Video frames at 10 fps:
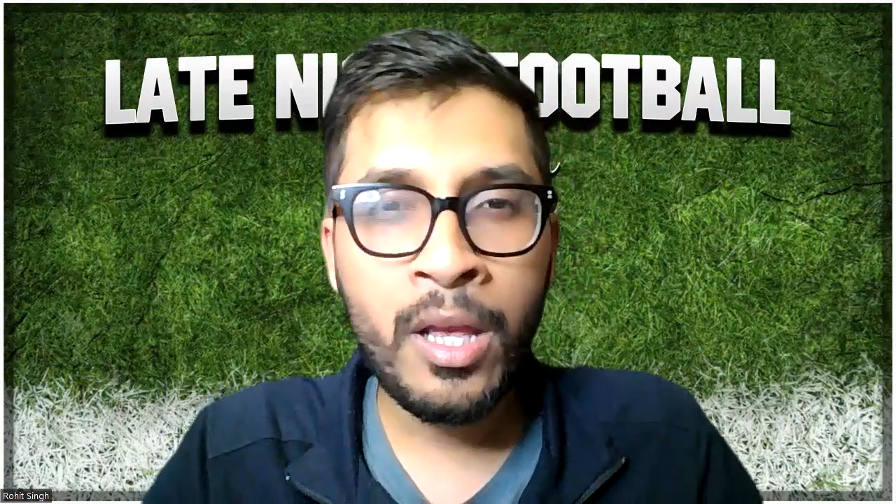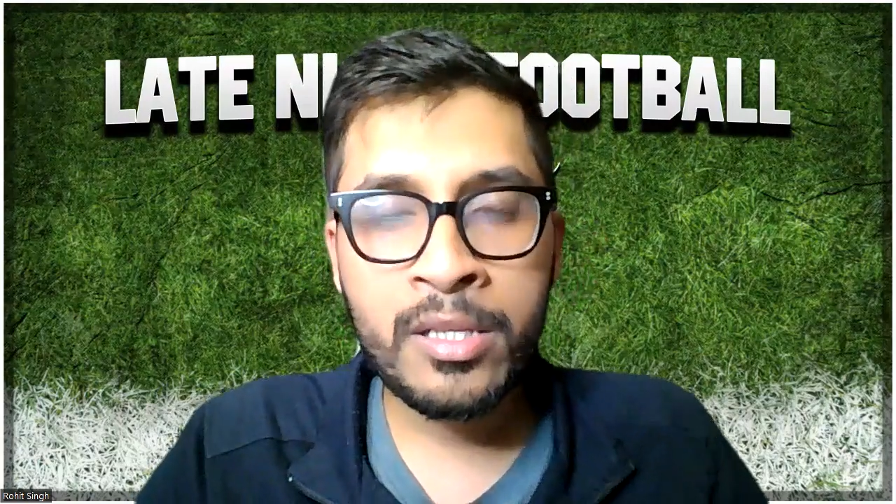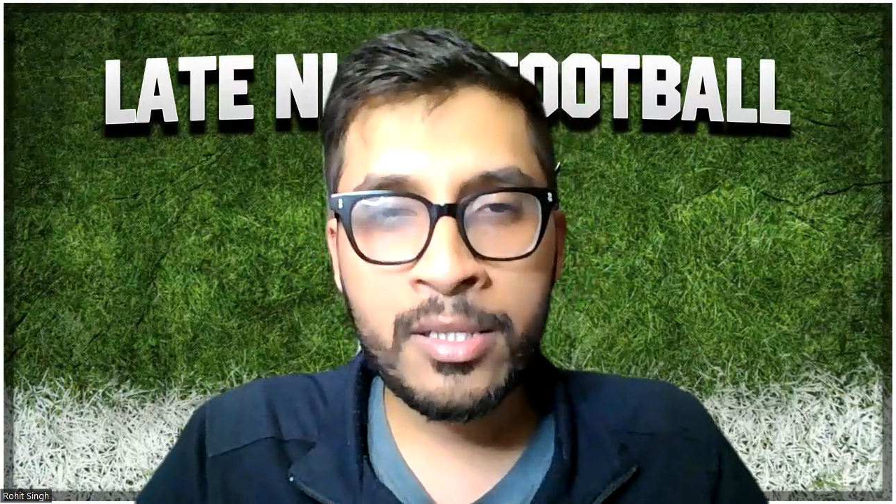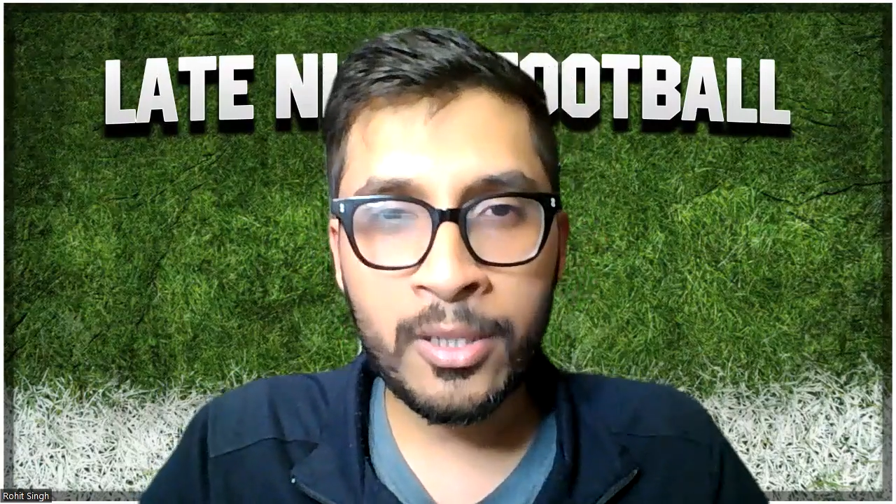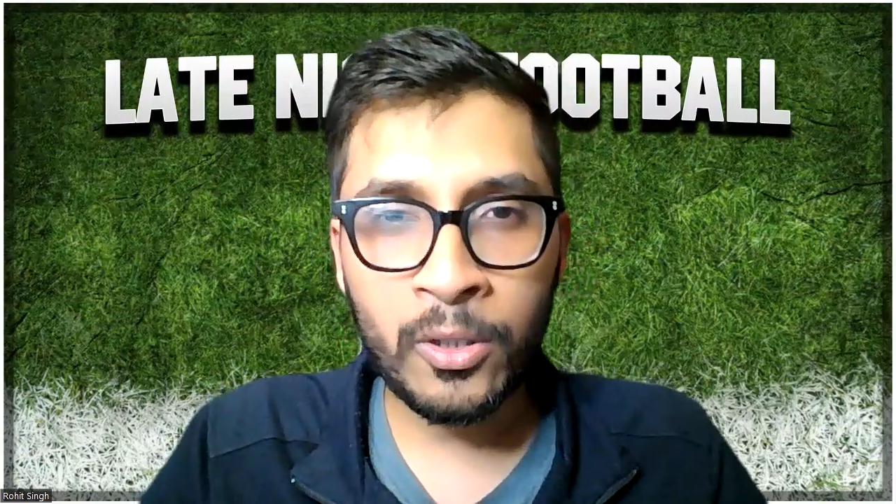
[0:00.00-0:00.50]

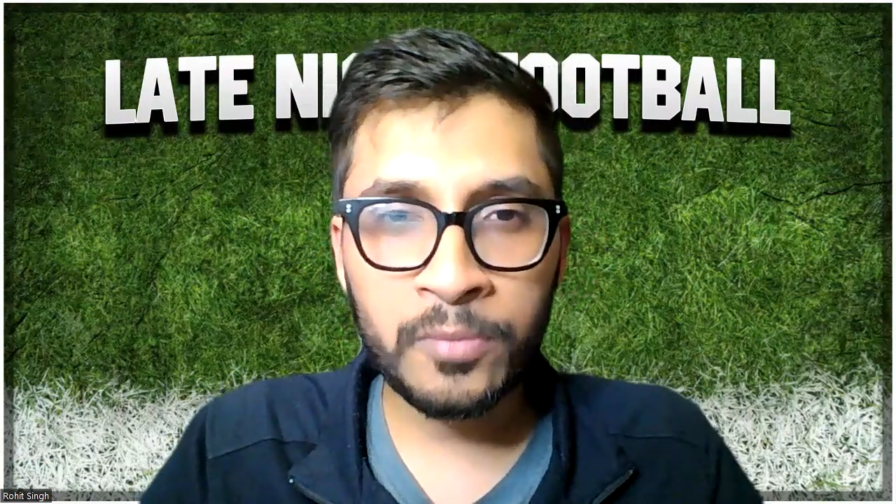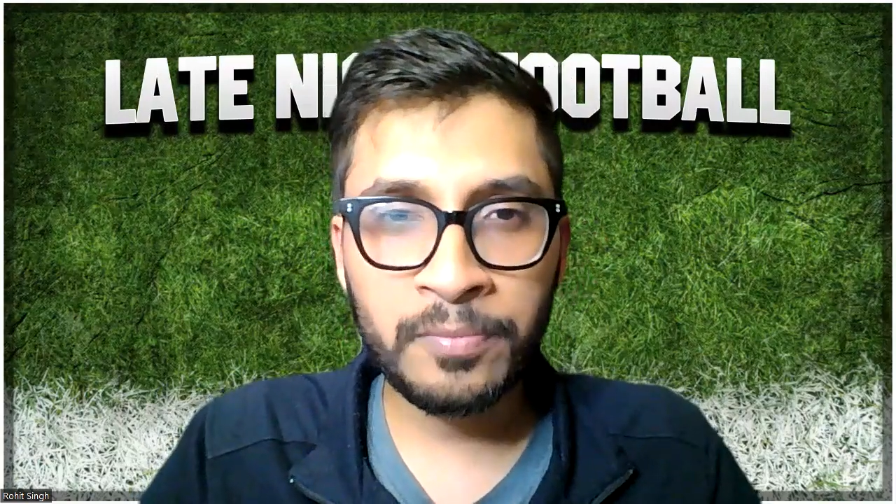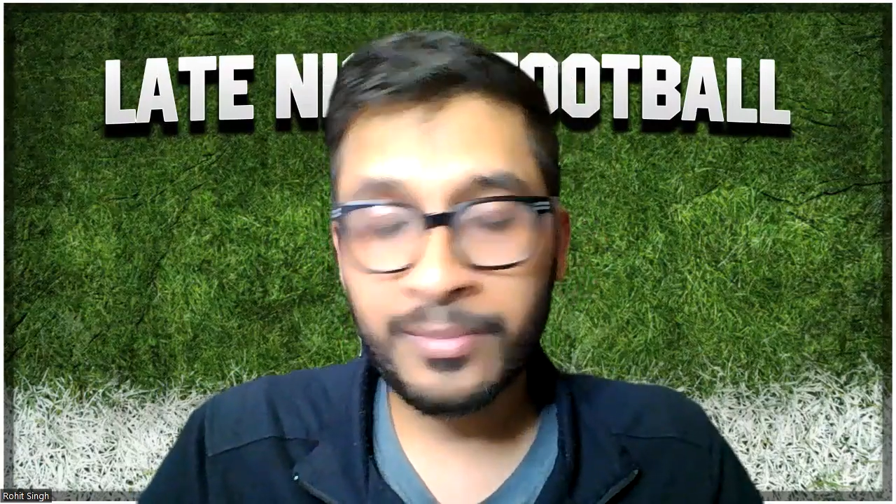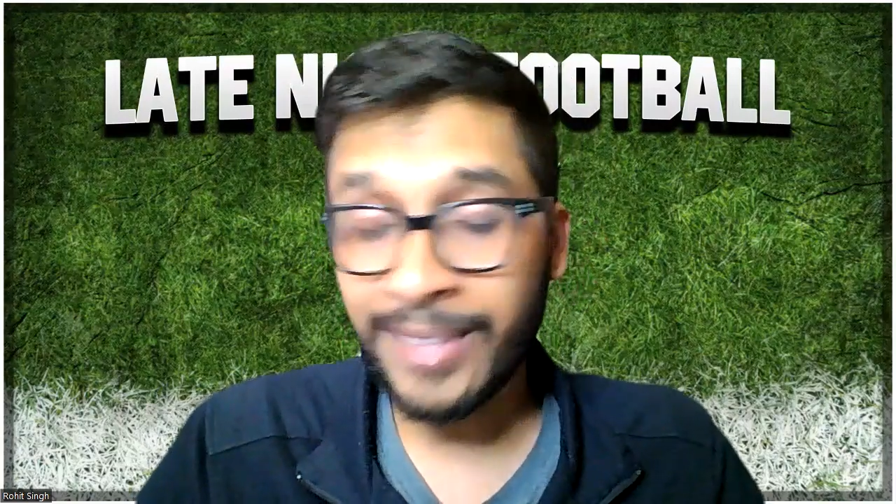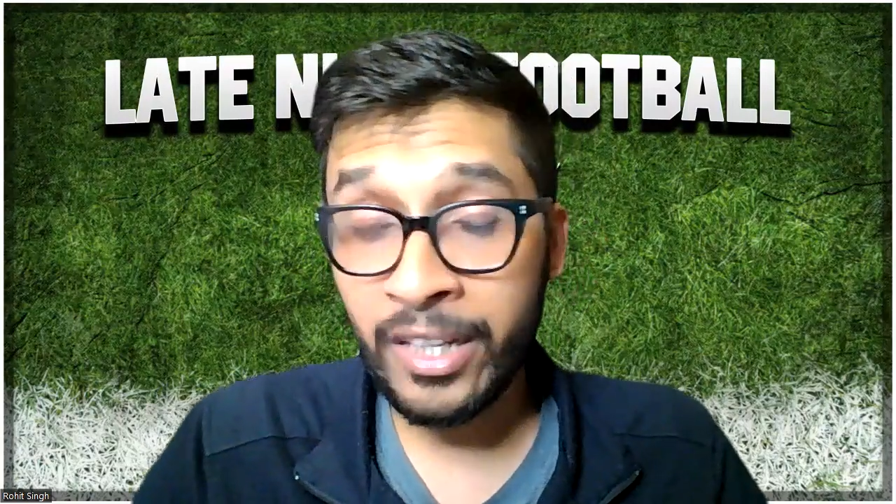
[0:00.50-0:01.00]

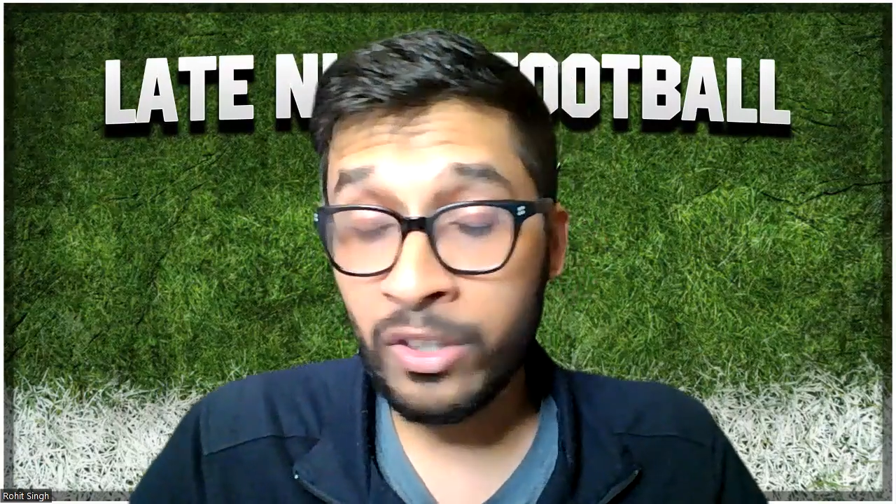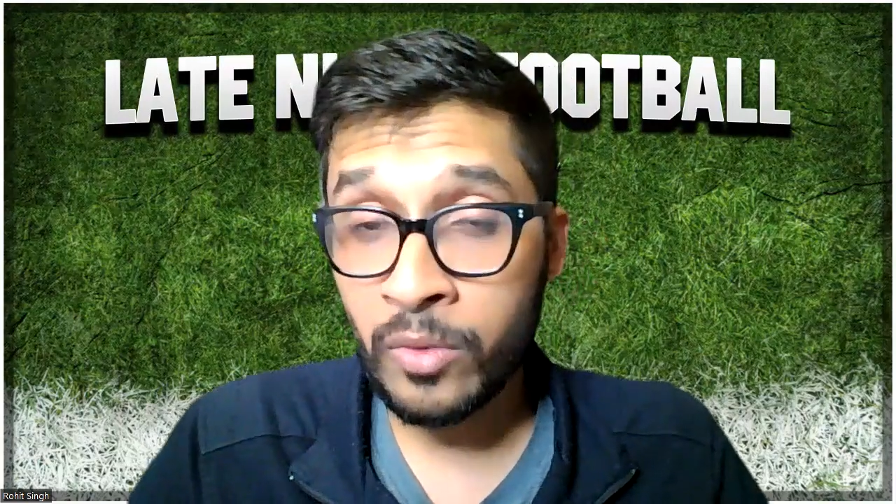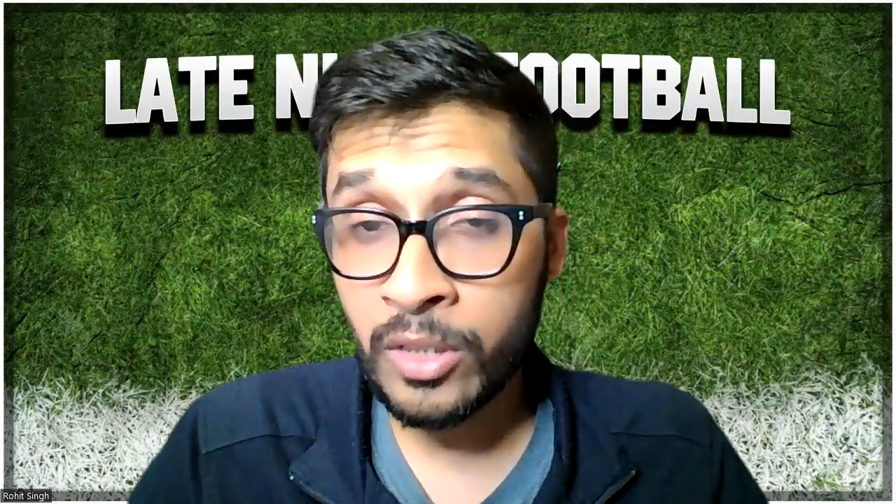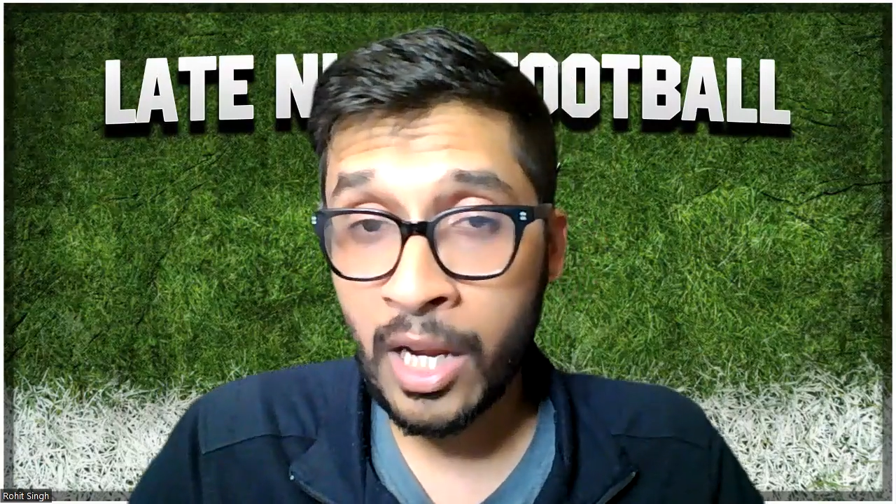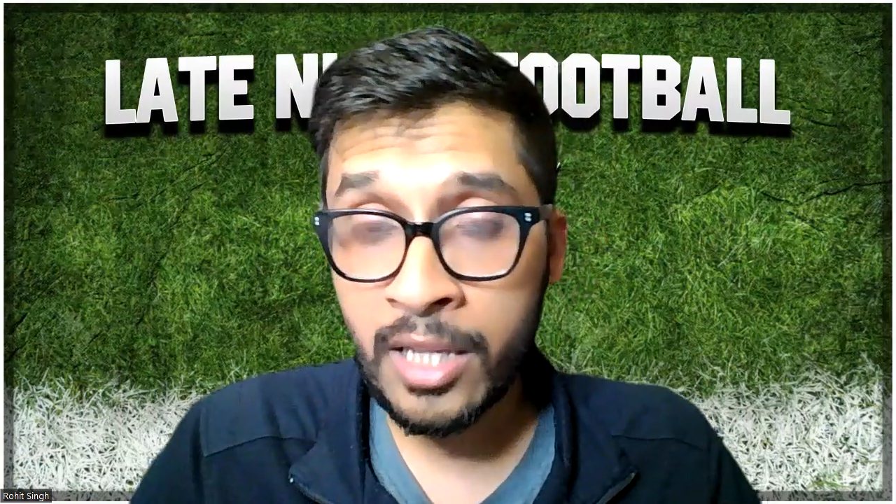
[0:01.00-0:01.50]
So I don't know
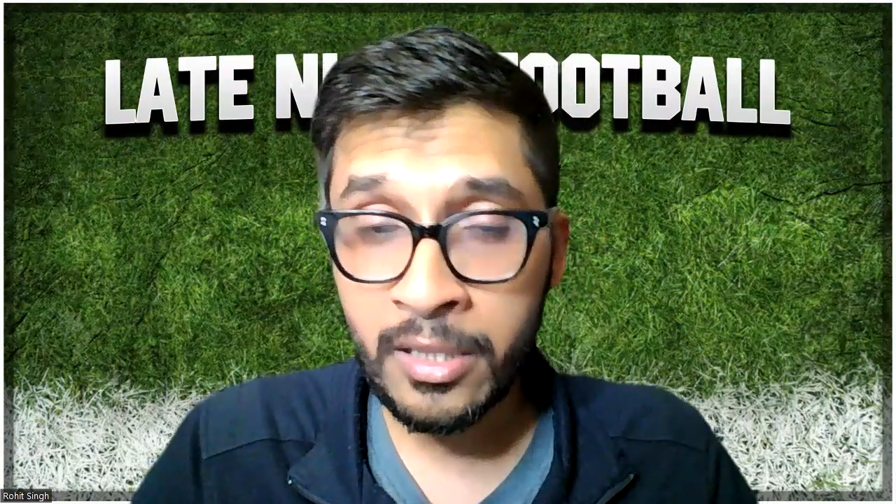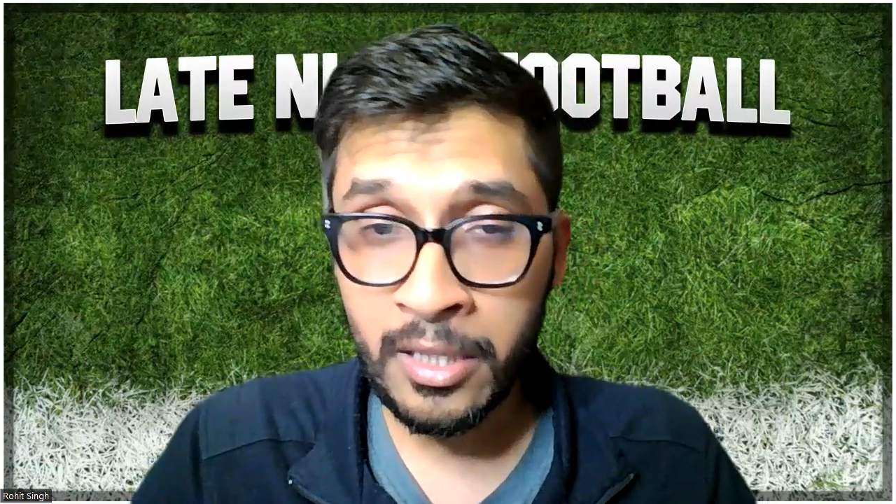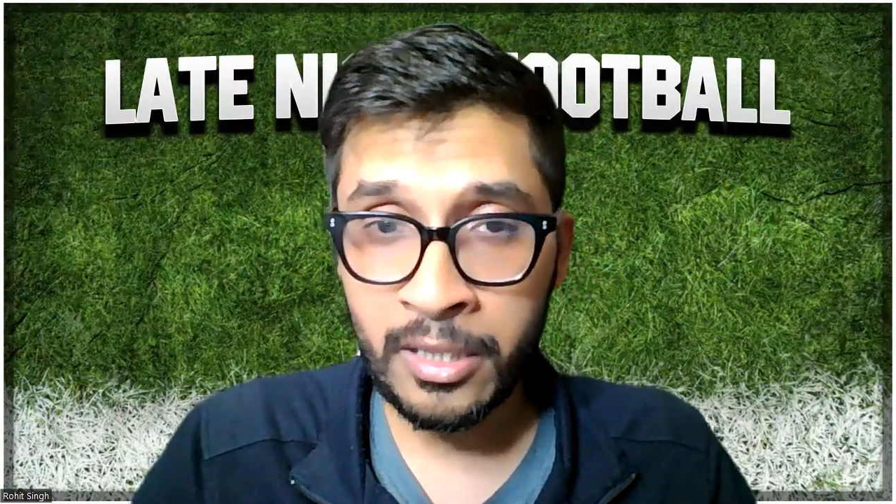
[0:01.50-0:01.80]
what the answer is.